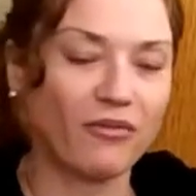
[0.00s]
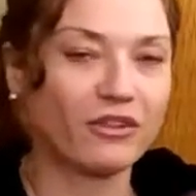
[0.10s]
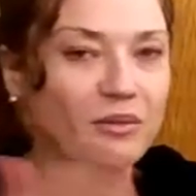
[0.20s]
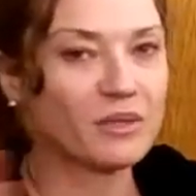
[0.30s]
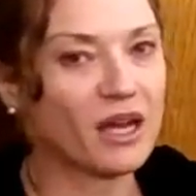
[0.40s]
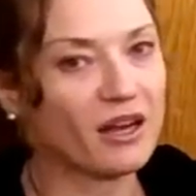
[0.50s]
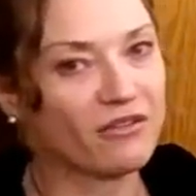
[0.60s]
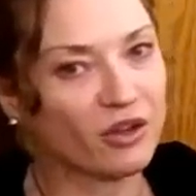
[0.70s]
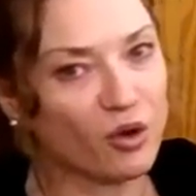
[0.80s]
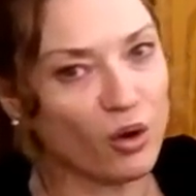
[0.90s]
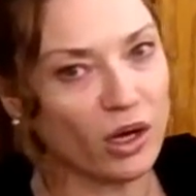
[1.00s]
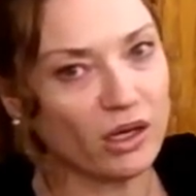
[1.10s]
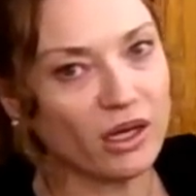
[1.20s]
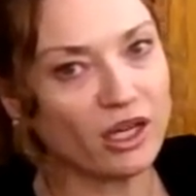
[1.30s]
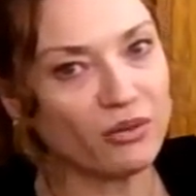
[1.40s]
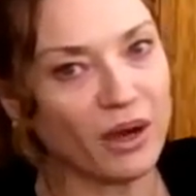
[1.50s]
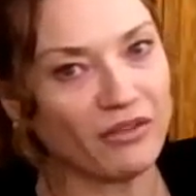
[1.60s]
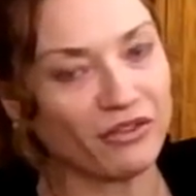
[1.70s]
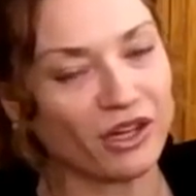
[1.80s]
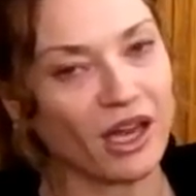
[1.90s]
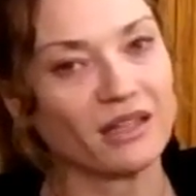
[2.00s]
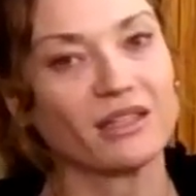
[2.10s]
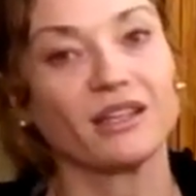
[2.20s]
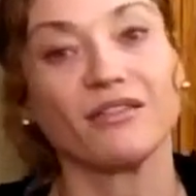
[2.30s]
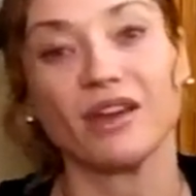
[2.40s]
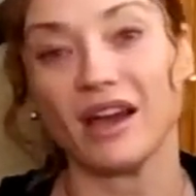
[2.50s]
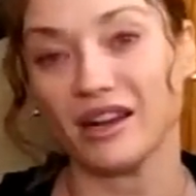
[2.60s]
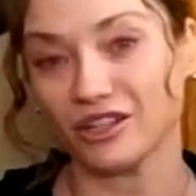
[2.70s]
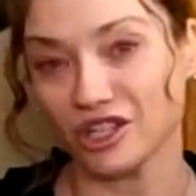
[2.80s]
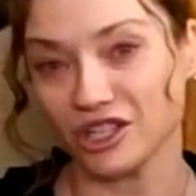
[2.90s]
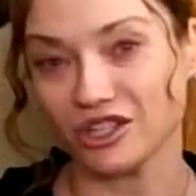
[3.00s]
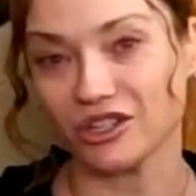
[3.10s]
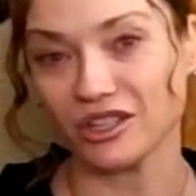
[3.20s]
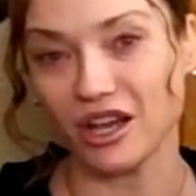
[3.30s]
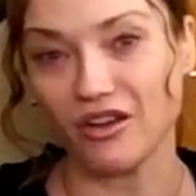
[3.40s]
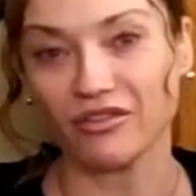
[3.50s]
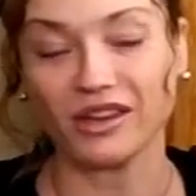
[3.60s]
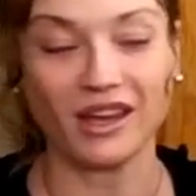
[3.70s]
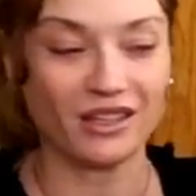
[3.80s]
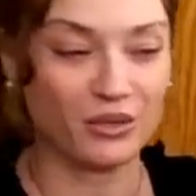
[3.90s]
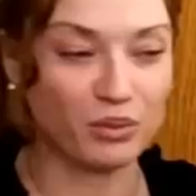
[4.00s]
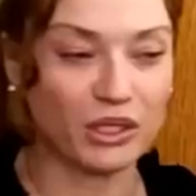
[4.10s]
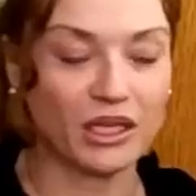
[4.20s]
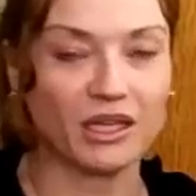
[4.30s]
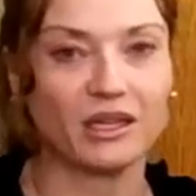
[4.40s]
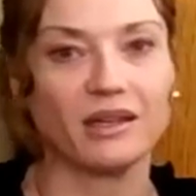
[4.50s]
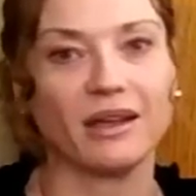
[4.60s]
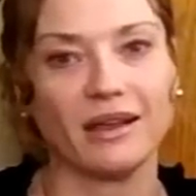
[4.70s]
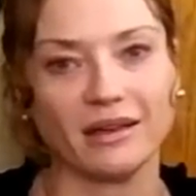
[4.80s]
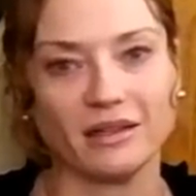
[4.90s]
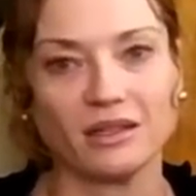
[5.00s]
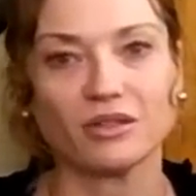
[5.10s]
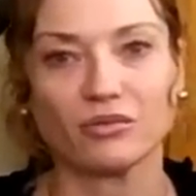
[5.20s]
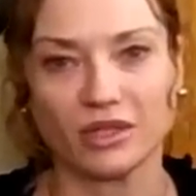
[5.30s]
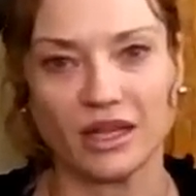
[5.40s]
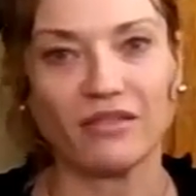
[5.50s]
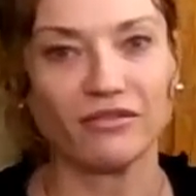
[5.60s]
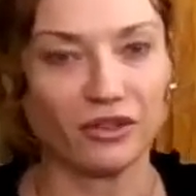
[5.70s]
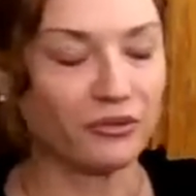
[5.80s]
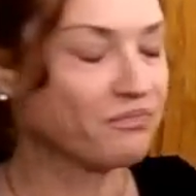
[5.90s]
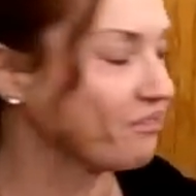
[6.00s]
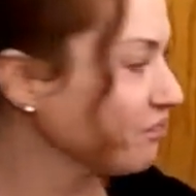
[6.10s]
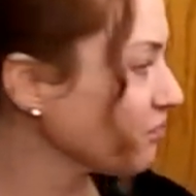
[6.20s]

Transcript: Flip side of the coin, you might forget to give that energy to yourself, get depleted and resentful.